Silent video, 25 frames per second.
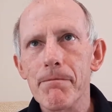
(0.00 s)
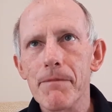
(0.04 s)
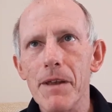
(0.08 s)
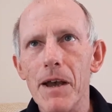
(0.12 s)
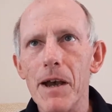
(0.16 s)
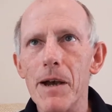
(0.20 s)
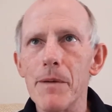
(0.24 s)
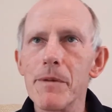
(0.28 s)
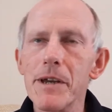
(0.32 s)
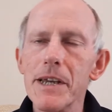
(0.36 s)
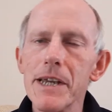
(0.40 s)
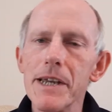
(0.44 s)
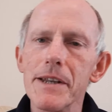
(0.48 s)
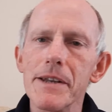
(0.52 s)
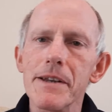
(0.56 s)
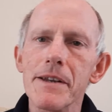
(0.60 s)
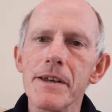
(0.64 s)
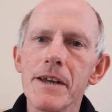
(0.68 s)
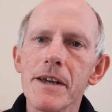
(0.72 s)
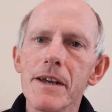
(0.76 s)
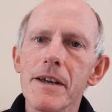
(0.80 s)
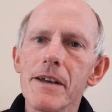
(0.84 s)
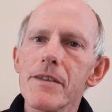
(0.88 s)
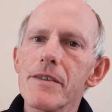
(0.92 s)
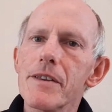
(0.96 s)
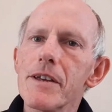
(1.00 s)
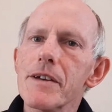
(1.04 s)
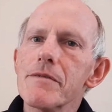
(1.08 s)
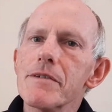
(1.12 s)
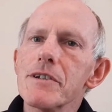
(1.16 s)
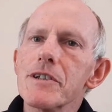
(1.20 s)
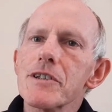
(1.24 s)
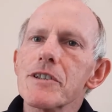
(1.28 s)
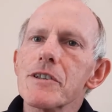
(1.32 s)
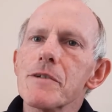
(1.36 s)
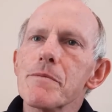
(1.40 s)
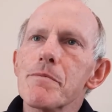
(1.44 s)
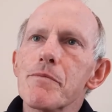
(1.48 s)
I mean, there
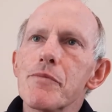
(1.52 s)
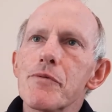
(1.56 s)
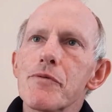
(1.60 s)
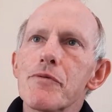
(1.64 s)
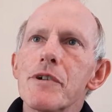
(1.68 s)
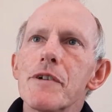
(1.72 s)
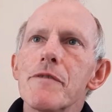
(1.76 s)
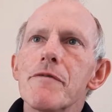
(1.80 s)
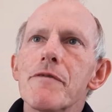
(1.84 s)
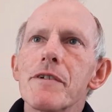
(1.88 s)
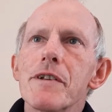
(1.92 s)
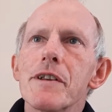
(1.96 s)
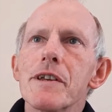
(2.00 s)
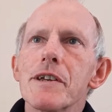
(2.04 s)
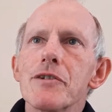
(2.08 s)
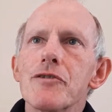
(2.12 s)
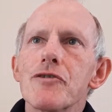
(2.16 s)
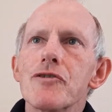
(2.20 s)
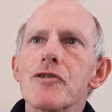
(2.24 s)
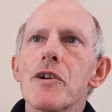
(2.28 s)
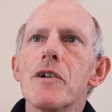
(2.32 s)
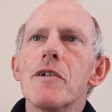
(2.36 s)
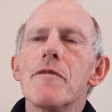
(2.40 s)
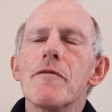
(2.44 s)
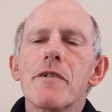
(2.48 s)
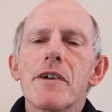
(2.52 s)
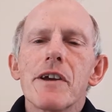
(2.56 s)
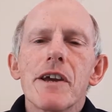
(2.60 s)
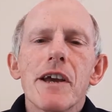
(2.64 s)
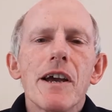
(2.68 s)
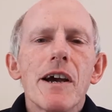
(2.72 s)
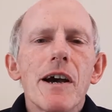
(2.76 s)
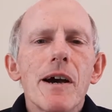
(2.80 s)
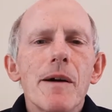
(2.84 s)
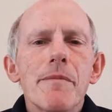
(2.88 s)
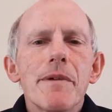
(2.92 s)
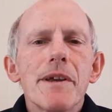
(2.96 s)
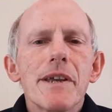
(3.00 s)
is the privilege of
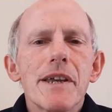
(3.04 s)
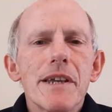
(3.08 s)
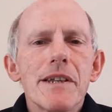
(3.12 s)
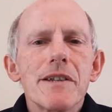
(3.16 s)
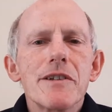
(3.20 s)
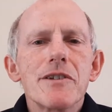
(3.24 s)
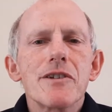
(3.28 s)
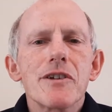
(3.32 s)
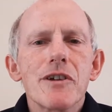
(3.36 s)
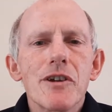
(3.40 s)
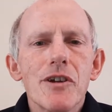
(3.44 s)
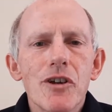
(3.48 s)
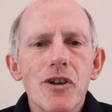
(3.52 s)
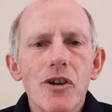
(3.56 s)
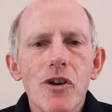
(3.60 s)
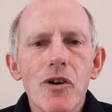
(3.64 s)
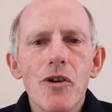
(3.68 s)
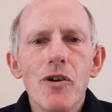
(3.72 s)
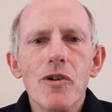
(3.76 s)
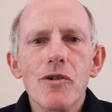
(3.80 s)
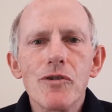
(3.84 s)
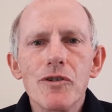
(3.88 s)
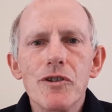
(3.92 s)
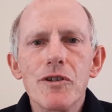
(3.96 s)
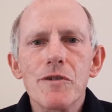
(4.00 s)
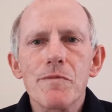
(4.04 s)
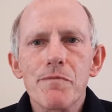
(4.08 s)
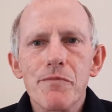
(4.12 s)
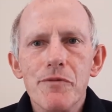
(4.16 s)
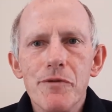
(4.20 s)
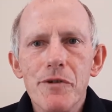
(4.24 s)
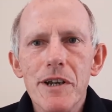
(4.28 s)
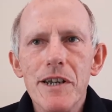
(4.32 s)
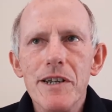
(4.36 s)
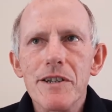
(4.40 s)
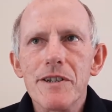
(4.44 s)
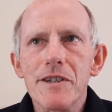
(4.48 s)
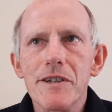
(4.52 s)
coming into God's
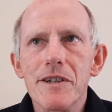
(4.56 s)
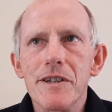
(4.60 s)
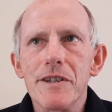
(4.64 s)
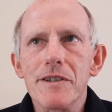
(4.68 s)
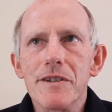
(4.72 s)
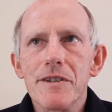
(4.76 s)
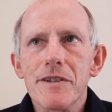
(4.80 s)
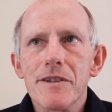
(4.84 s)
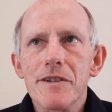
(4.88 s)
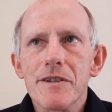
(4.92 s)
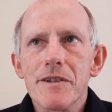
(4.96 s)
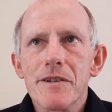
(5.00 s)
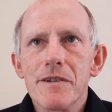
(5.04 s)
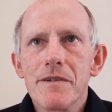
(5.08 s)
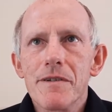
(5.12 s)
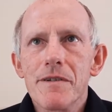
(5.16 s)
presence.